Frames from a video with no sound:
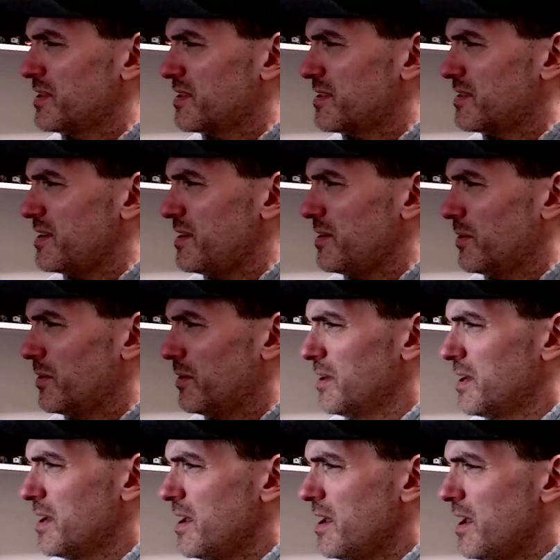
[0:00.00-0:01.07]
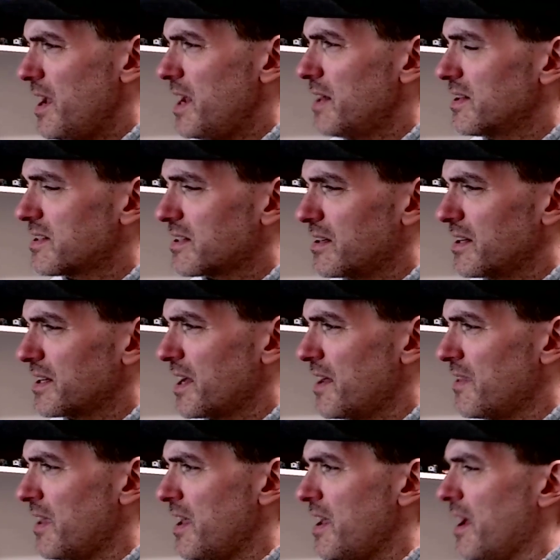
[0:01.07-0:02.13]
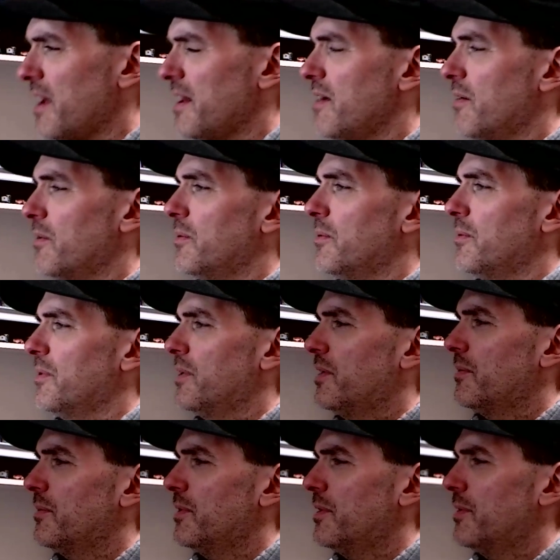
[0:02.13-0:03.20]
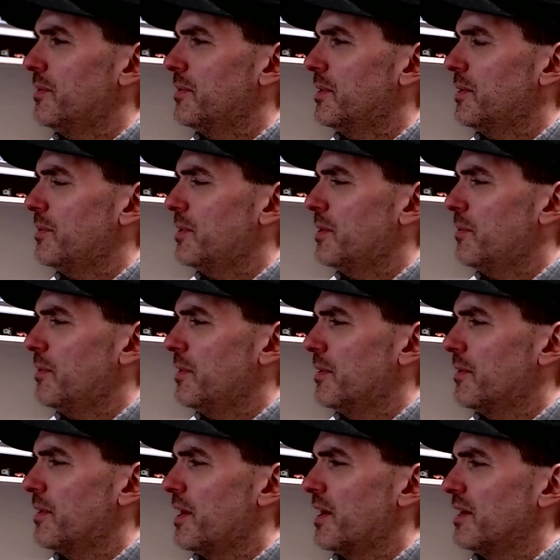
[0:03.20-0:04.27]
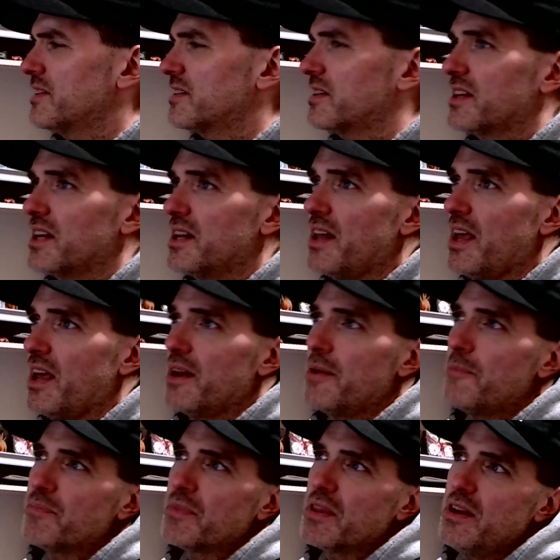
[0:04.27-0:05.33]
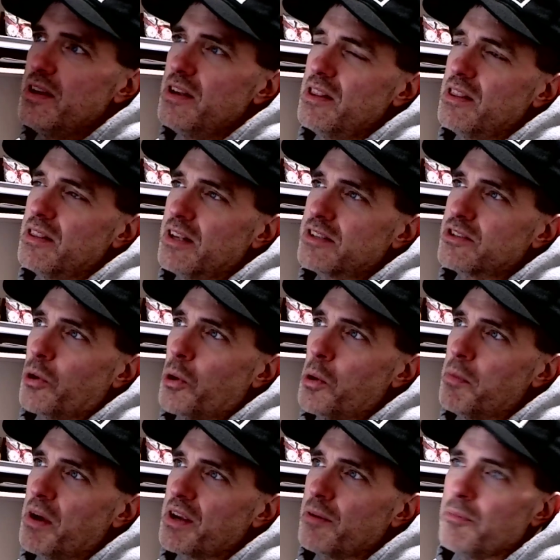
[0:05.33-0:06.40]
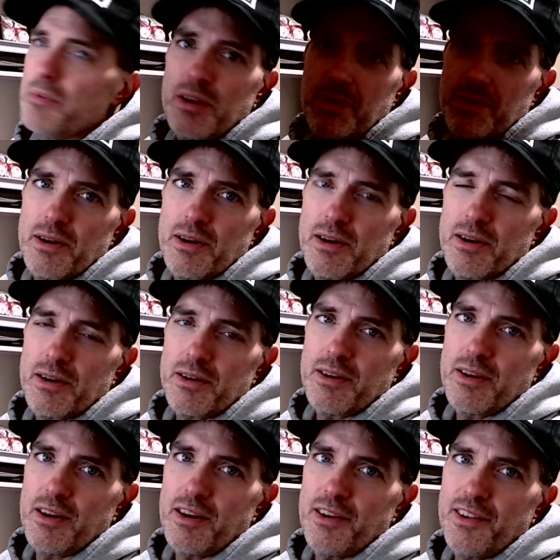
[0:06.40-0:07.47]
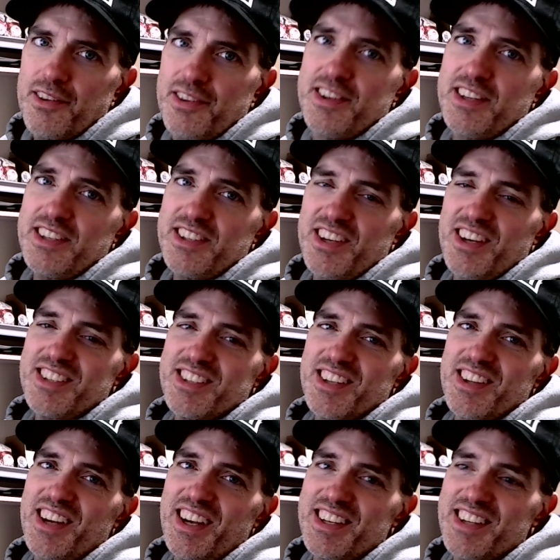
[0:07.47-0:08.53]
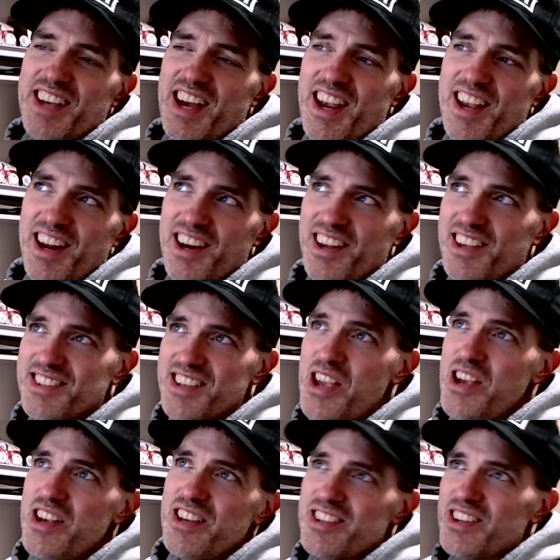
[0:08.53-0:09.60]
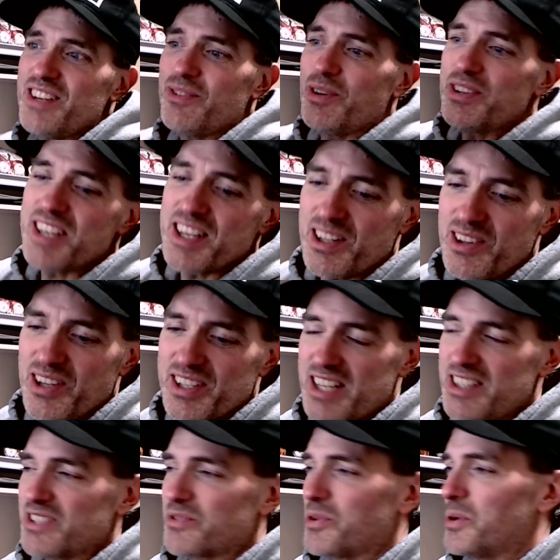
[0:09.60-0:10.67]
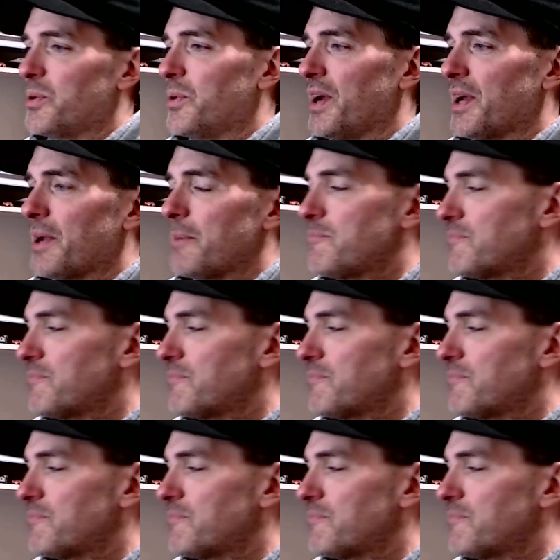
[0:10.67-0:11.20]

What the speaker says: Steel. Hey, let's click on that. Whoa, whoa, whoa, whoa, whoa. All right, let's click on that. Let's hope my computer doesn't like die on us. So we'll take a look at this real quick.